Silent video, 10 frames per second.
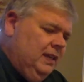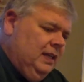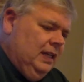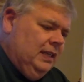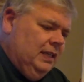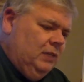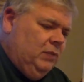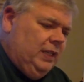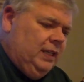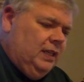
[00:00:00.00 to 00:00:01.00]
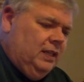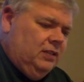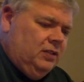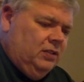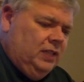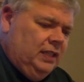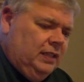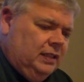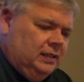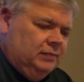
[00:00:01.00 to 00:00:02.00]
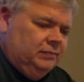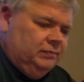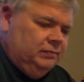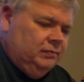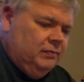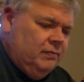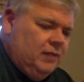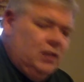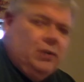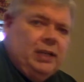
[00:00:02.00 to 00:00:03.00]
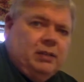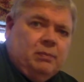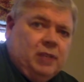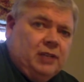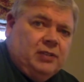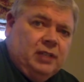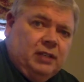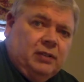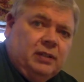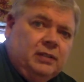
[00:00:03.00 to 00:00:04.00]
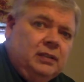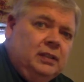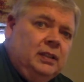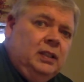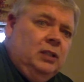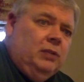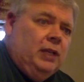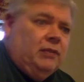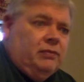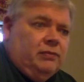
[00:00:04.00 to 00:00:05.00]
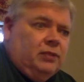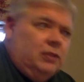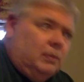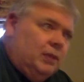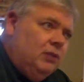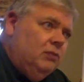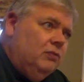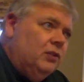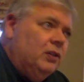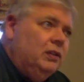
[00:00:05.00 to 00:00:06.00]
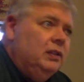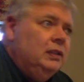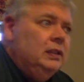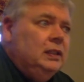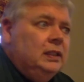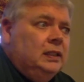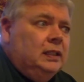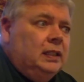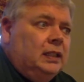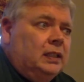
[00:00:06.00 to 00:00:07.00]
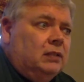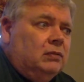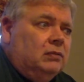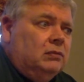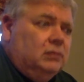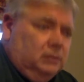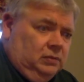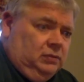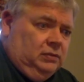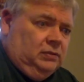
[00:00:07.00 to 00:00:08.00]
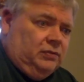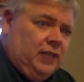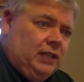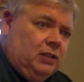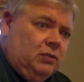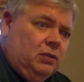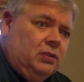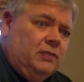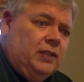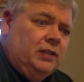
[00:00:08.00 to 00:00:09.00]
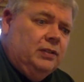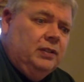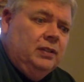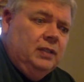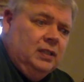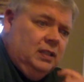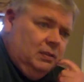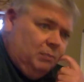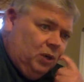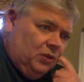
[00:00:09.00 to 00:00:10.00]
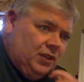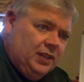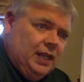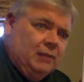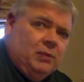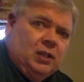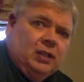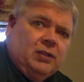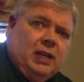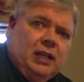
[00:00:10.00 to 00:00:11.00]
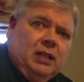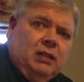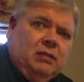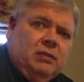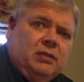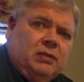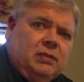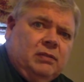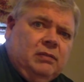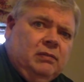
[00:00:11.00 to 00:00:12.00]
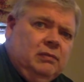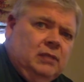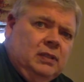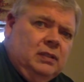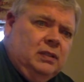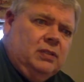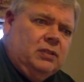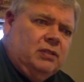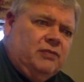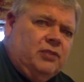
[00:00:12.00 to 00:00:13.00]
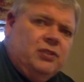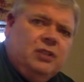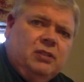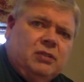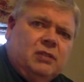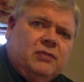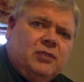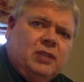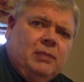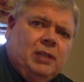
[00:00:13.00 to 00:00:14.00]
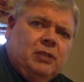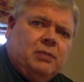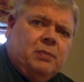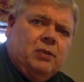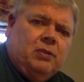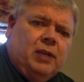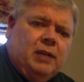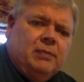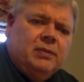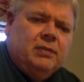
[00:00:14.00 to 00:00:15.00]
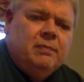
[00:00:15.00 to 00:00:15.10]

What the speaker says: And then we get into the Great Depression era. We have Herbert Hoover and Franklin Roosevelt. Both of them are trying to use, this is the first use of stimulus programs.